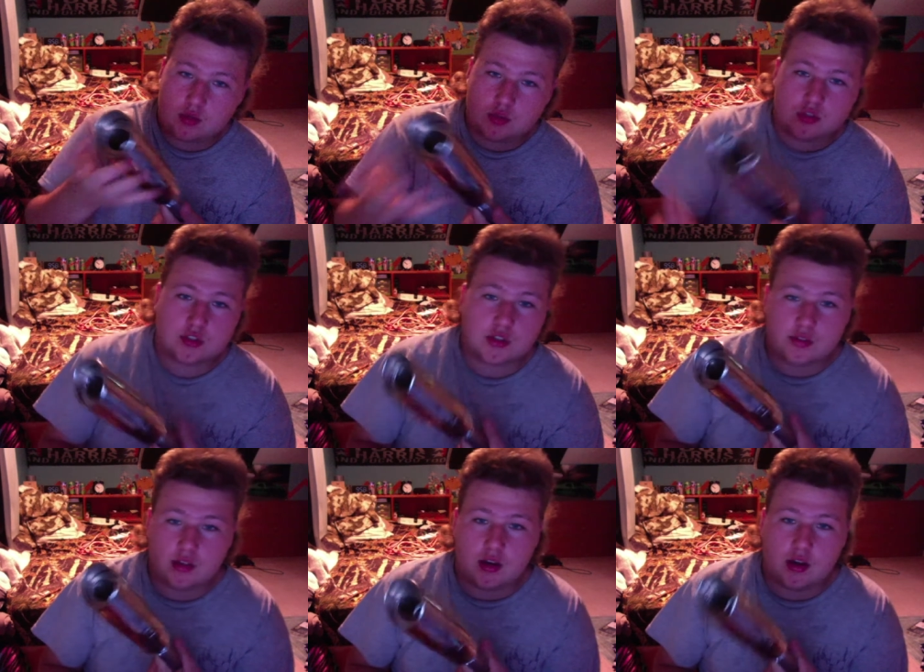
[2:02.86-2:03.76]
just leave it
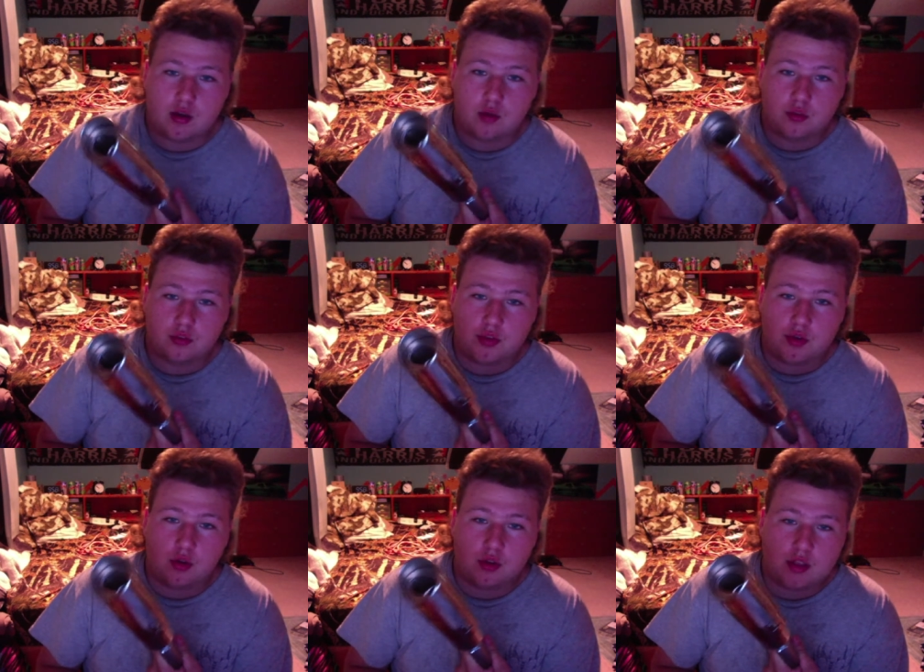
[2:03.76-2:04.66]
there, and it'll stay on.
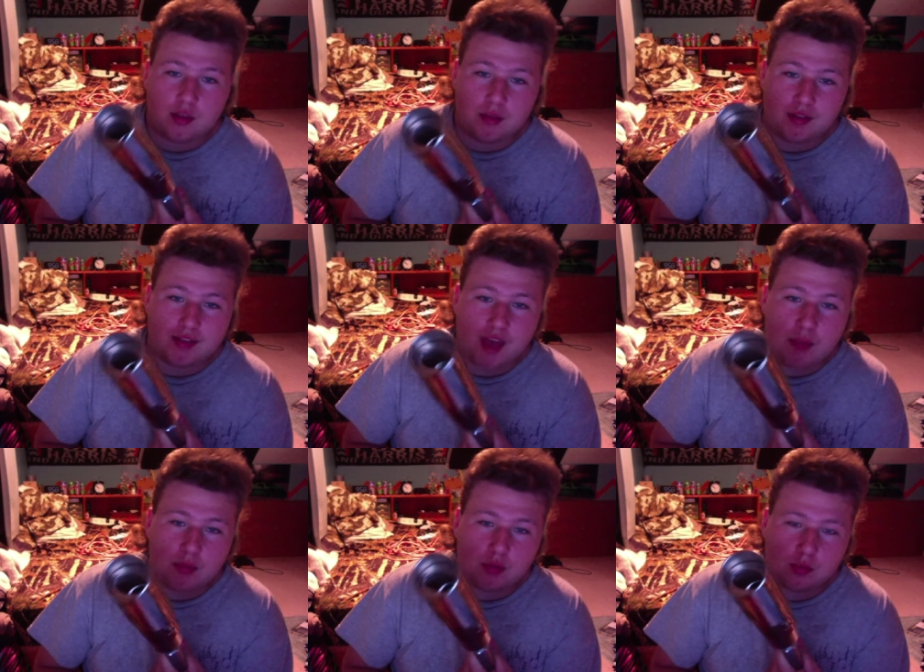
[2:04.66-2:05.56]
It might tap a
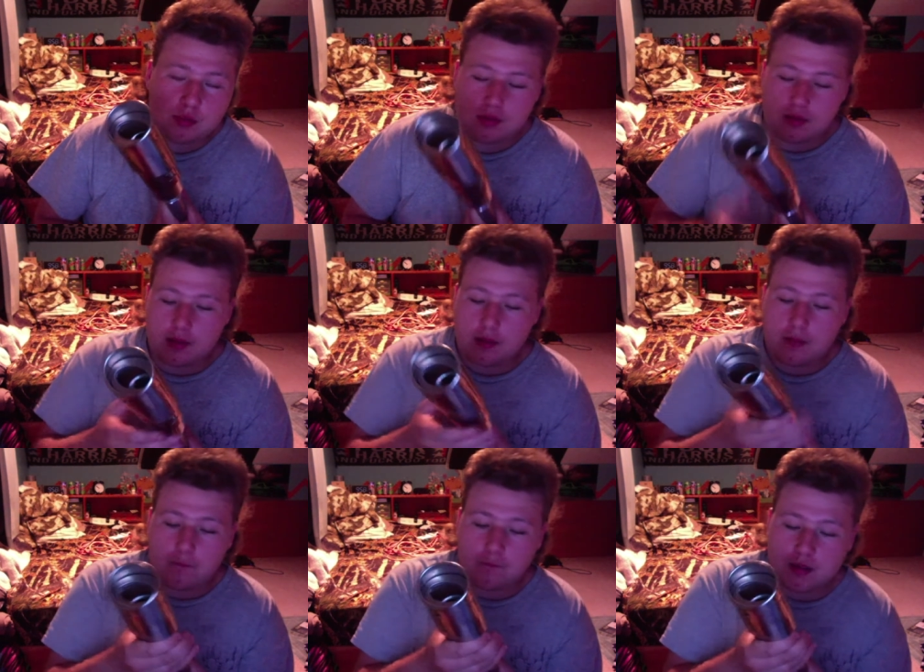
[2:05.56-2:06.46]
little bit,
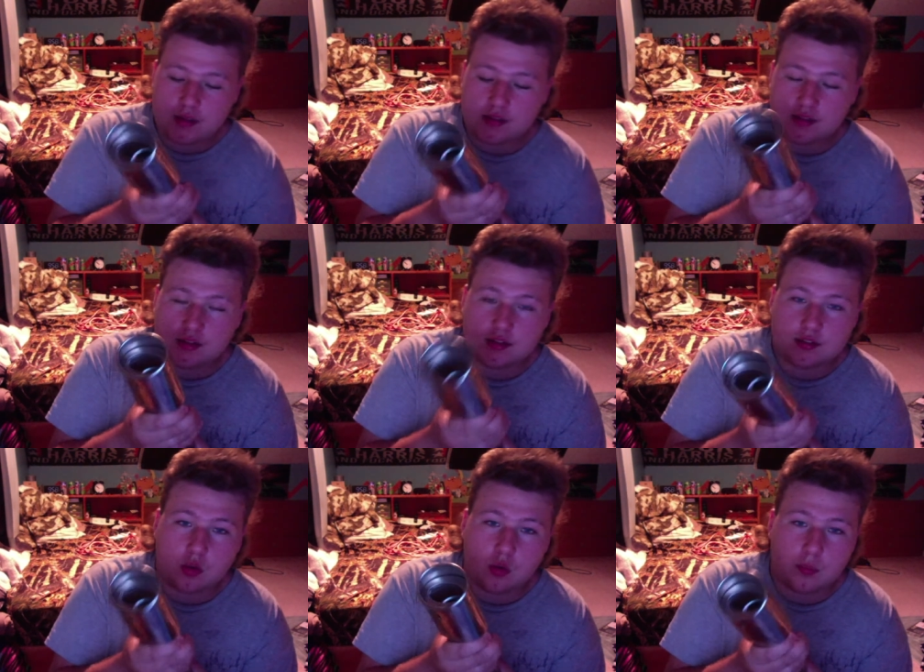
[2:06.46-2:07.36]
but it does go
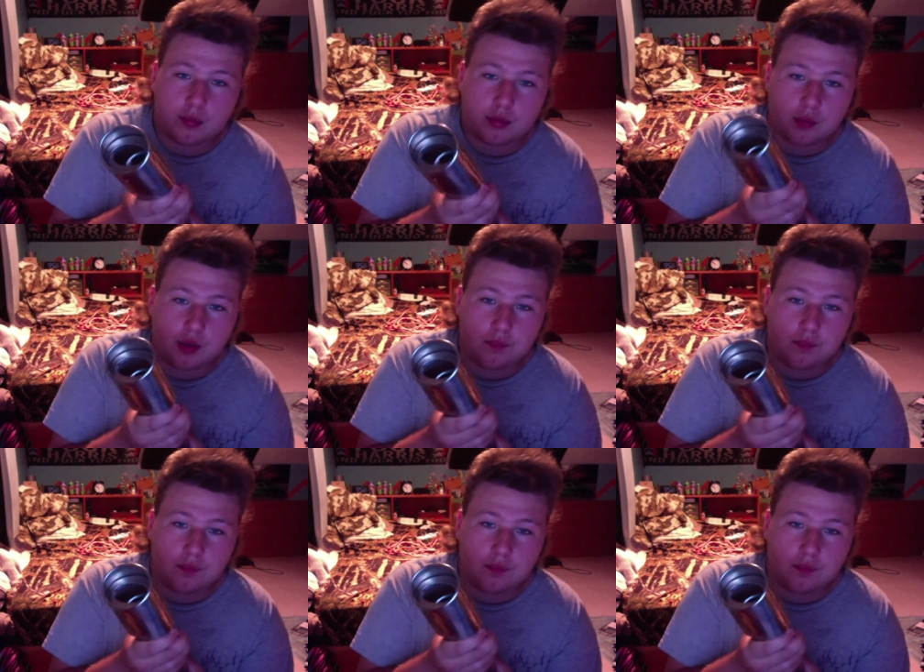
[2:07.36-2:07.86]
on pretty well.